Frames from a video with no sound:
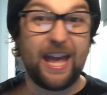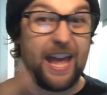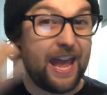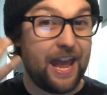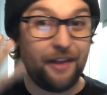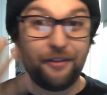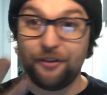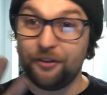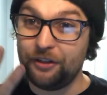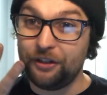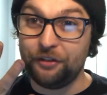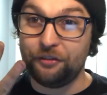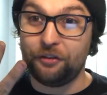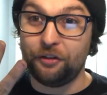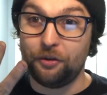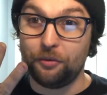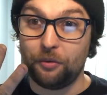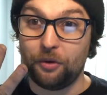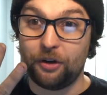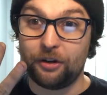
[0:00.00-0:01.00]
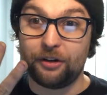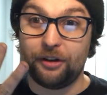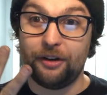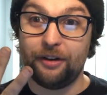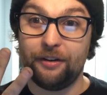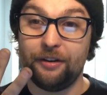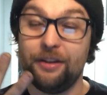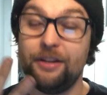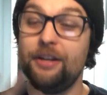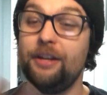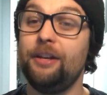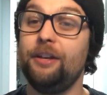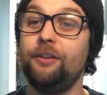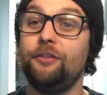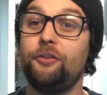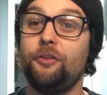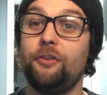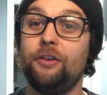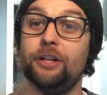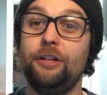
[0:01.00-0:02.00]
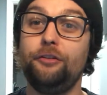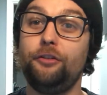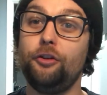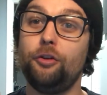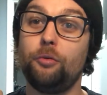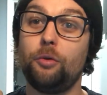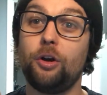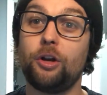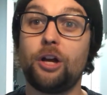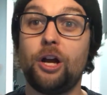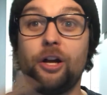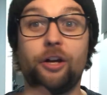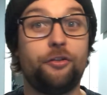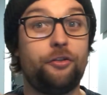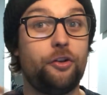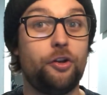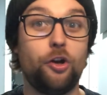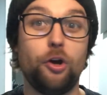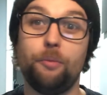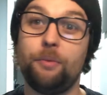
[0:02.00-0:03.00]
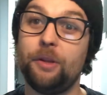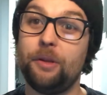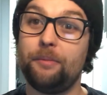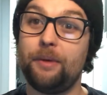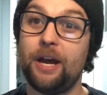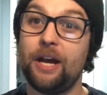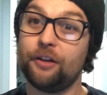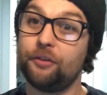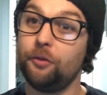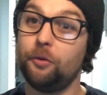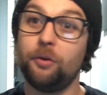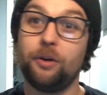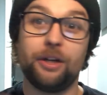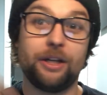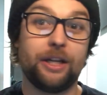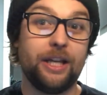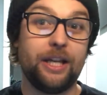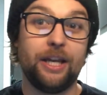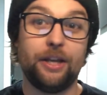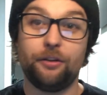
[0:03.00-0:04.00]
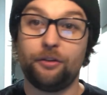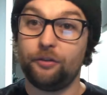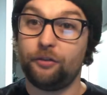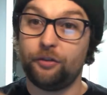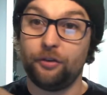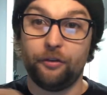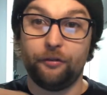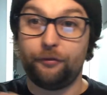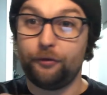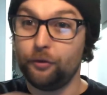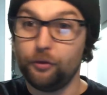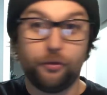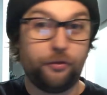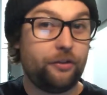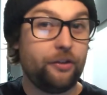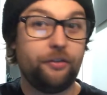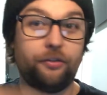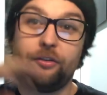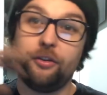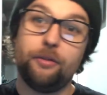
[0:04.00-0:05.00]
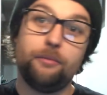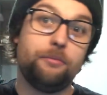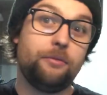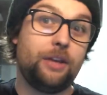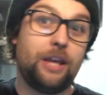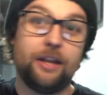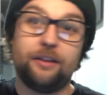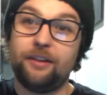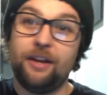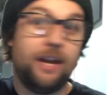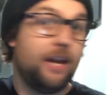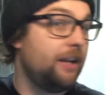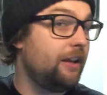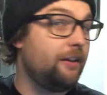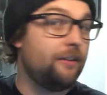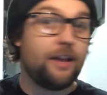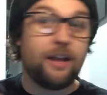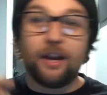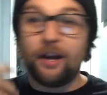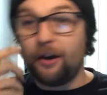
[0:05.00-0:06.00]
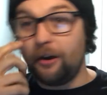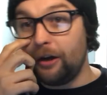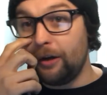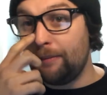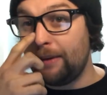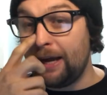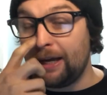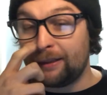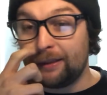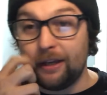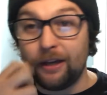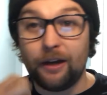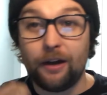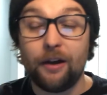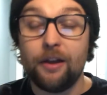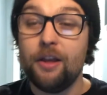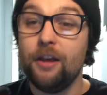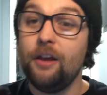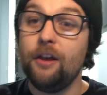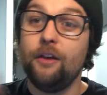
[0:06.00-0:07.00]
And they're easy to work on. So they're easy to work on because you can open the back door and get to the fuel system, get to any of that area back there.